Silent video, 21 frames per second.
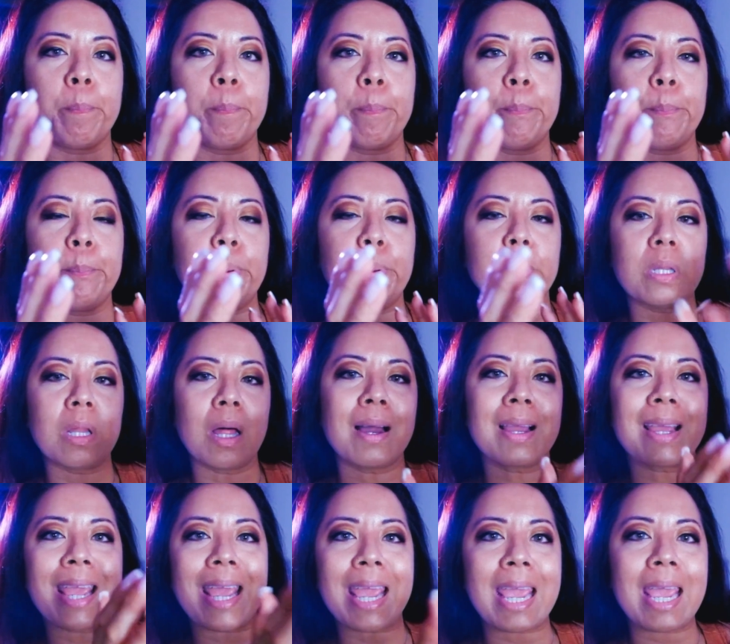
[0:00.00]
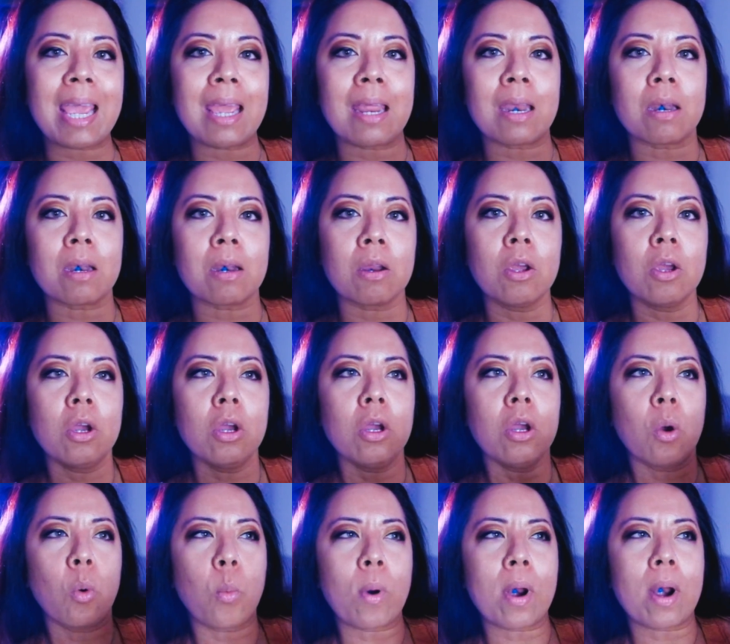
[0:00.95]
plug in
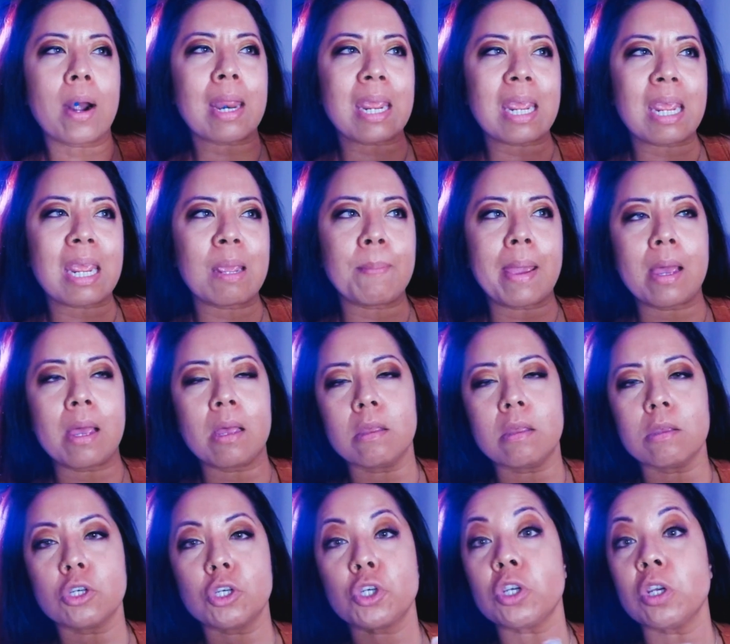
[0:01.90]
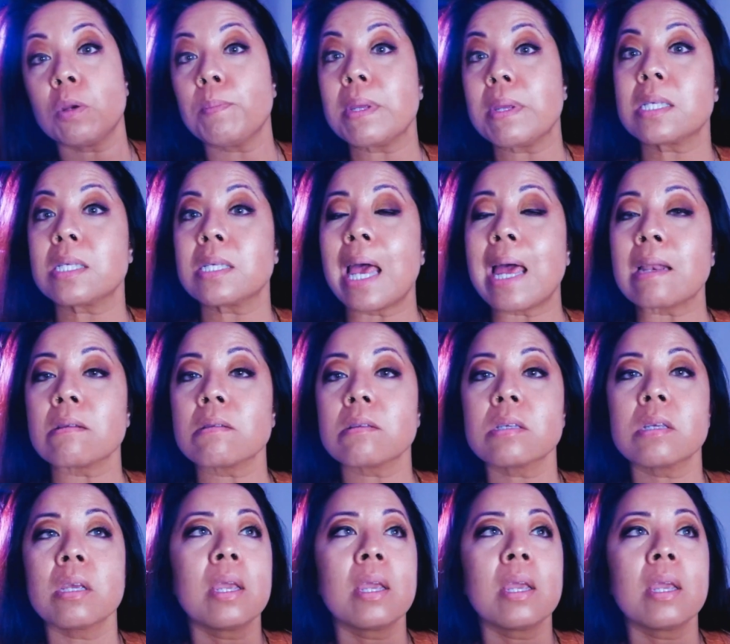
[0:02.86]
where emails should be sent.